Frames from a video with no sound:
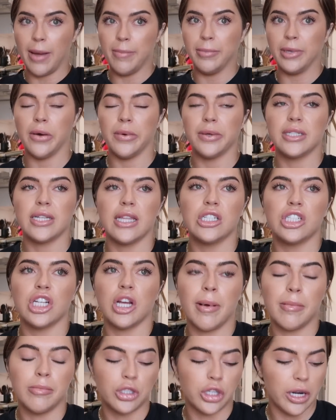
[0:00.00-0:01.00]
I'm going to the
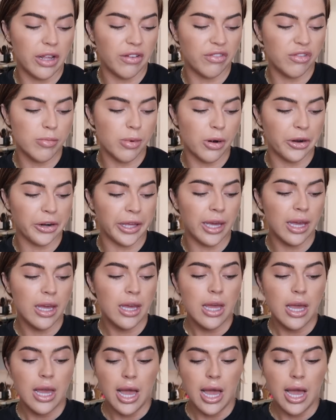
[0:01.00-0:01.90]
gym, I'm training full body.